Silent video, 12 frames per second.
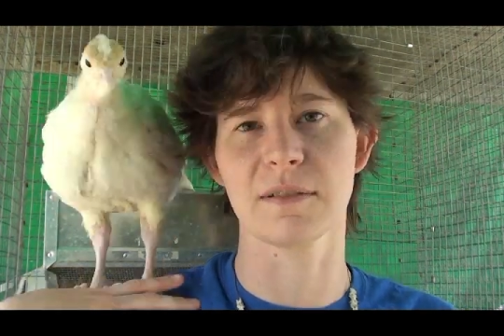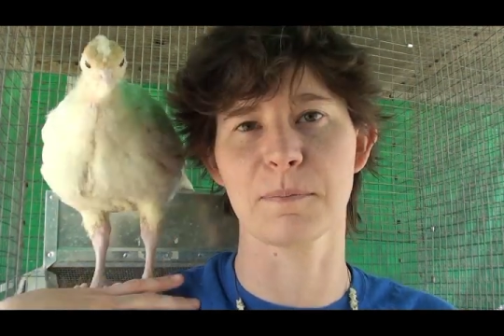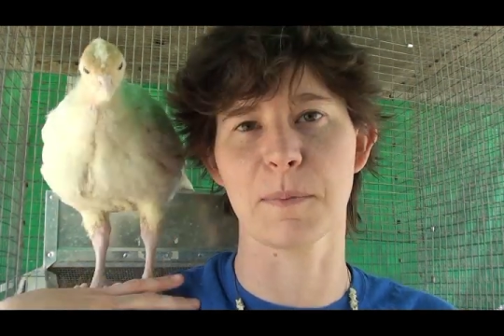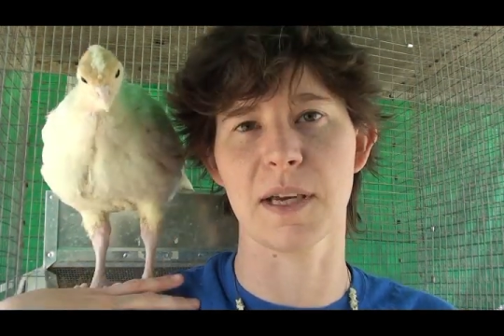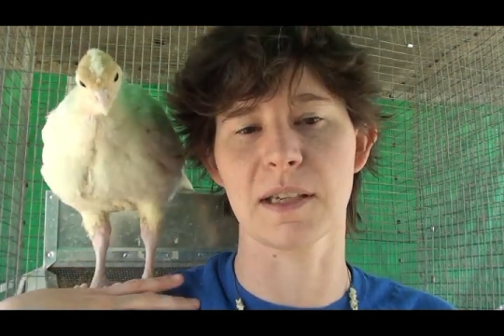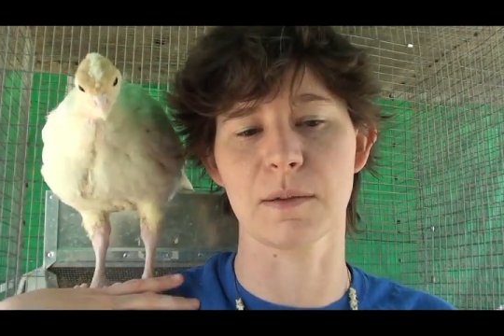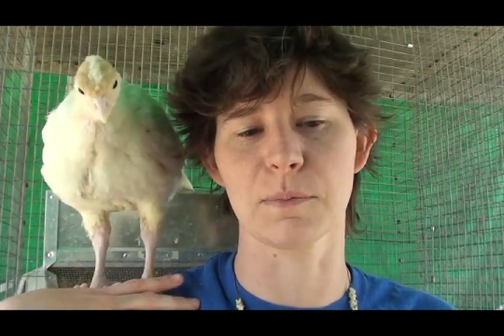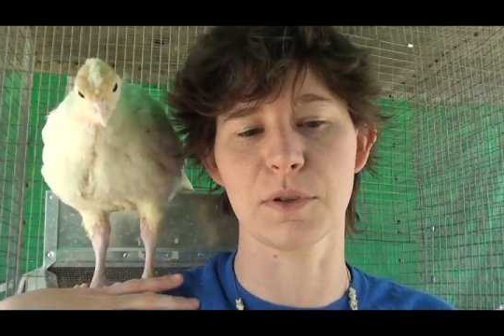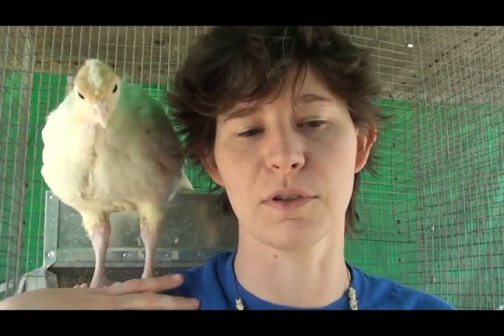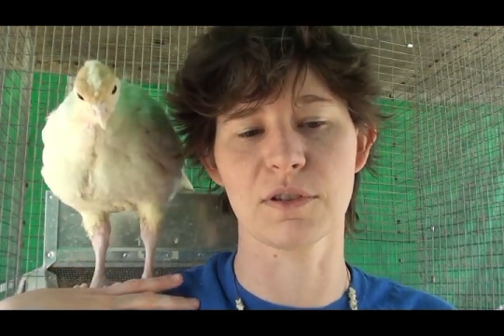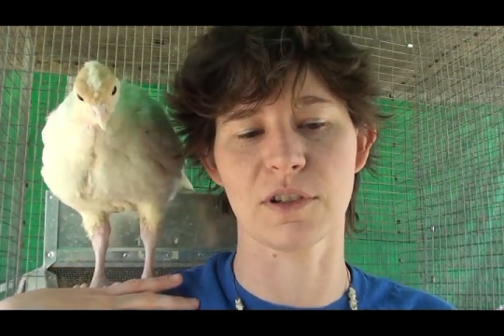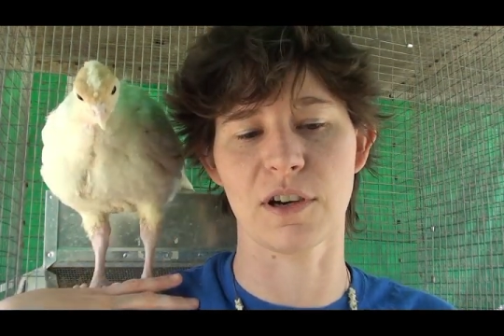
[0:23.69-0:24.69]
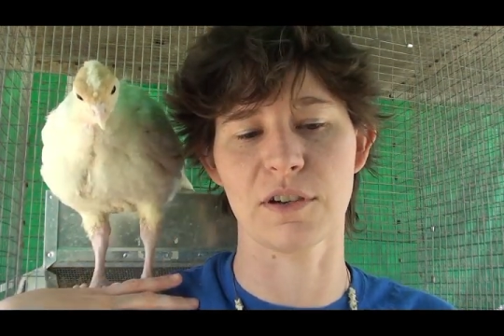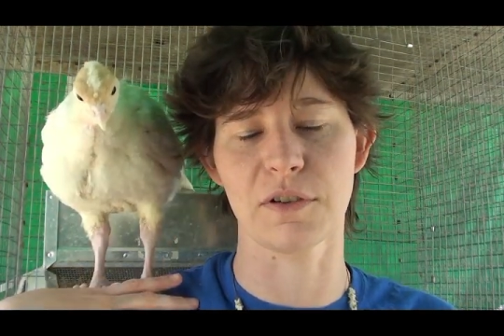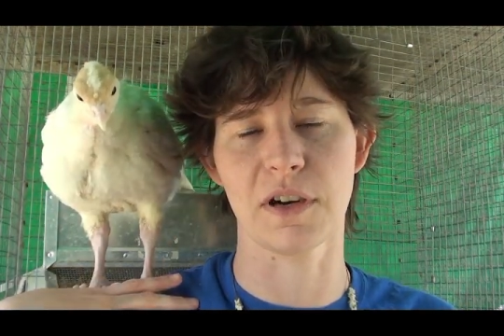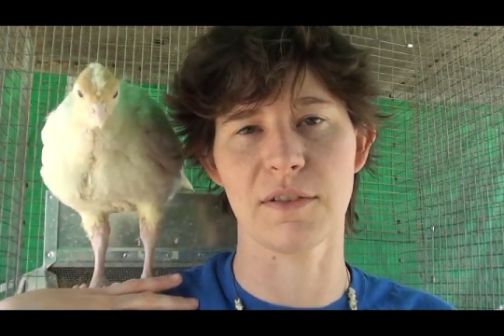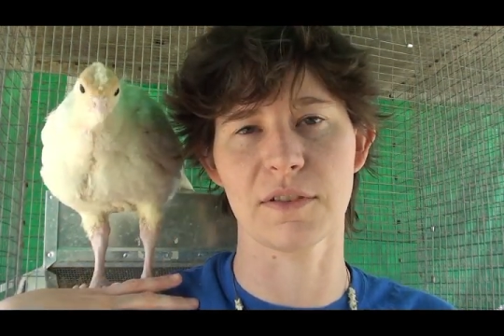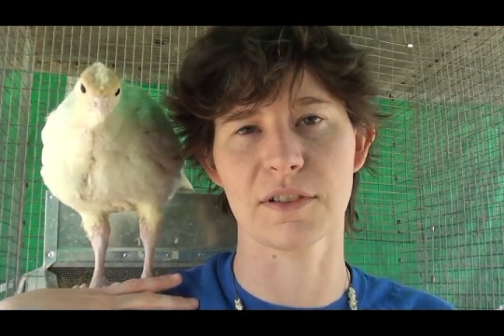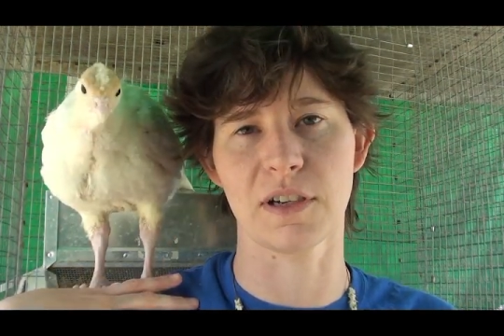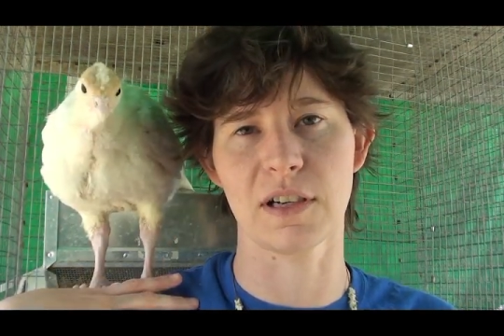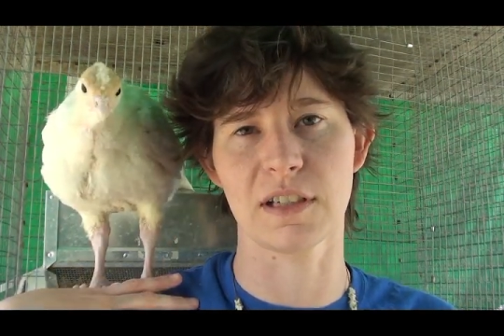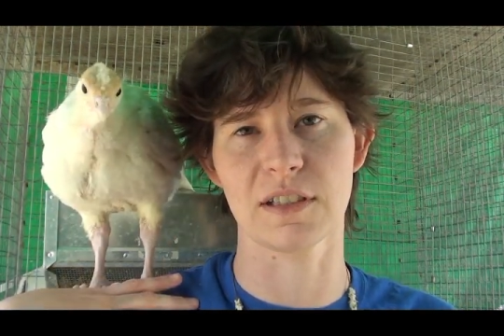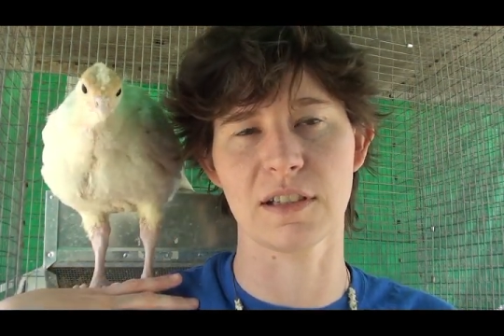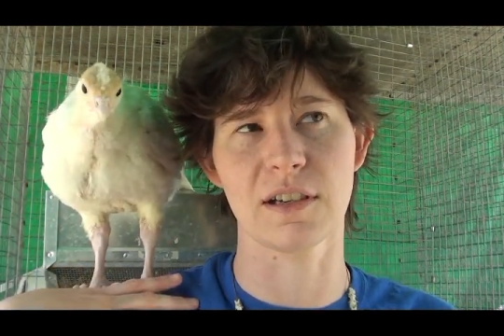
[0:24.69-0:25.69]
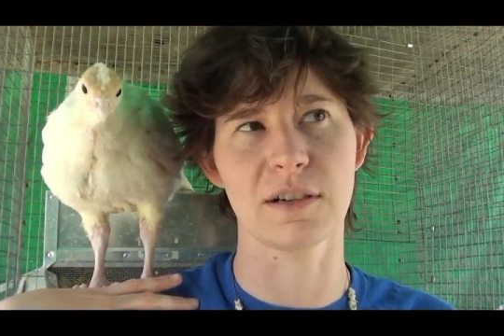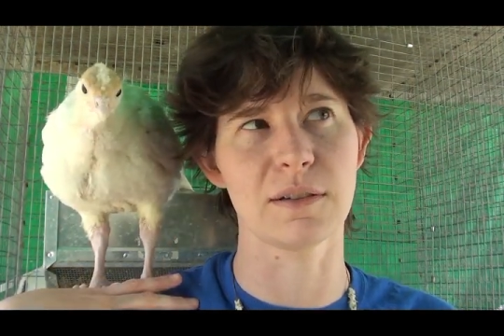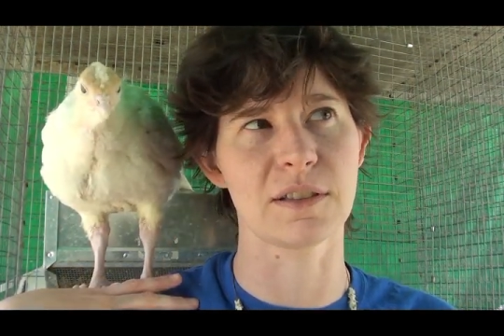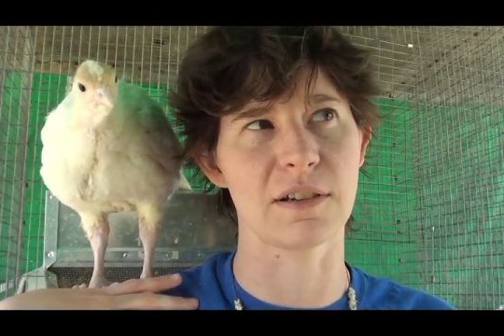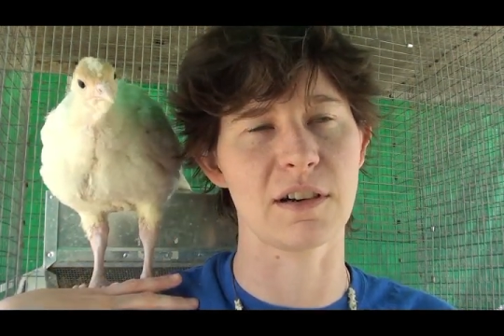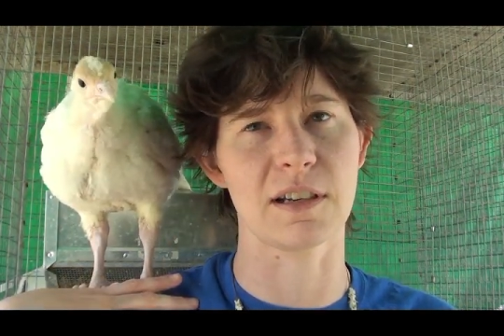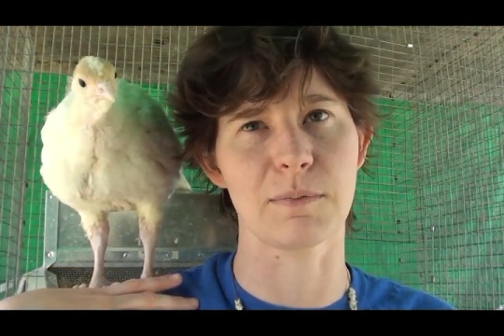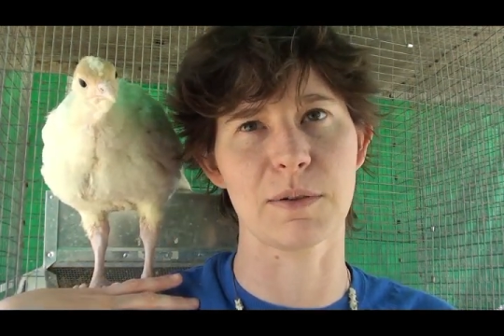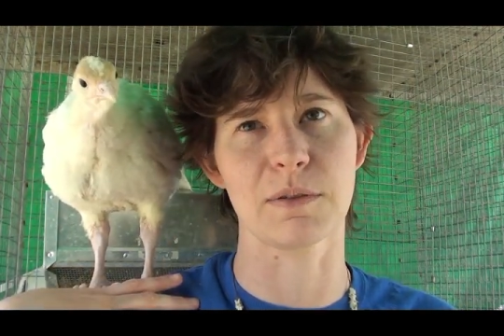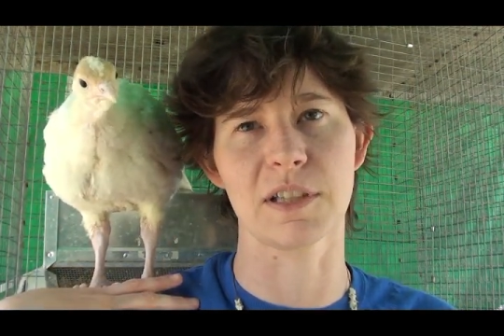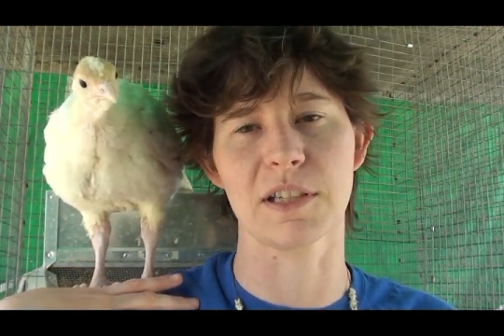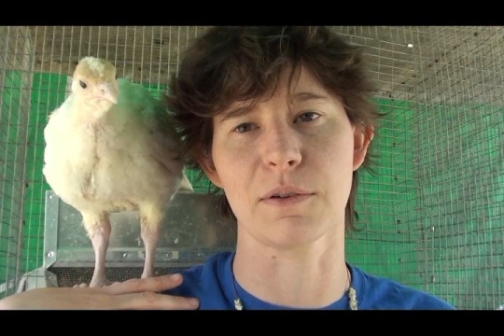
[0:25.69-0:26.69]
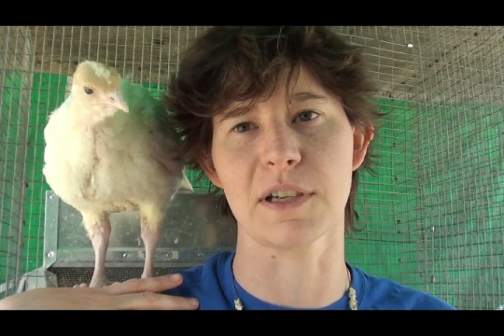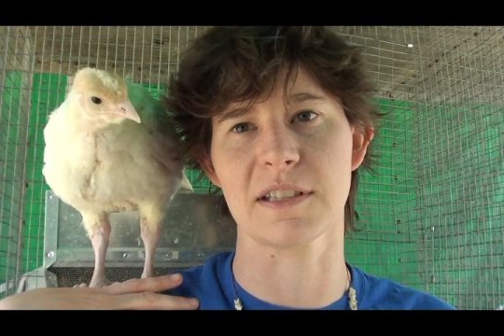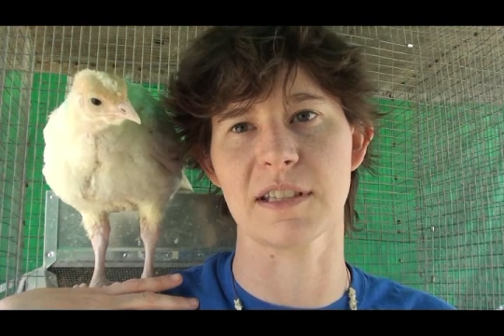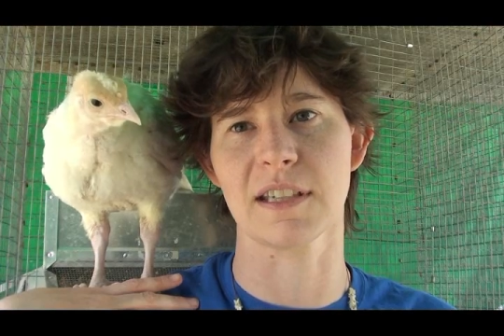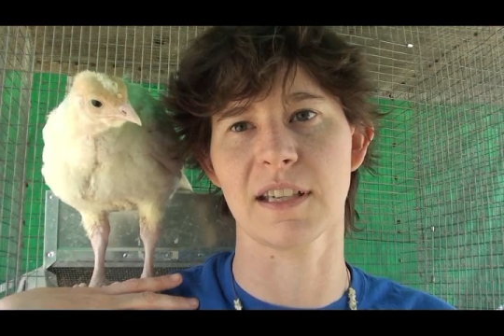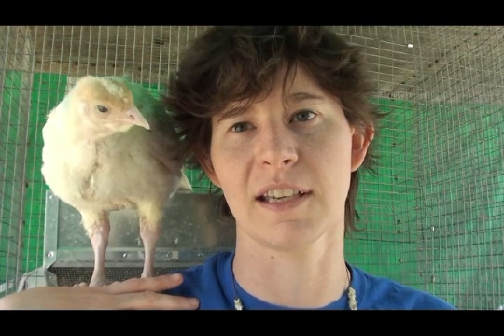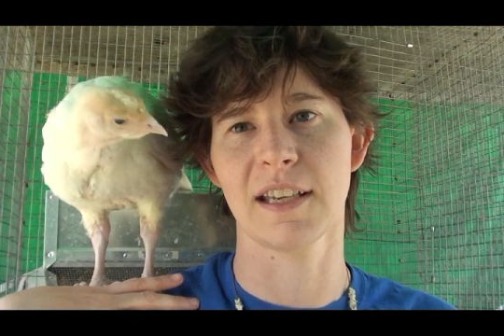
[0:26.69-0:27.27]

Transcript: My computer's hard drive is starting to go, it's starting to be really noisy,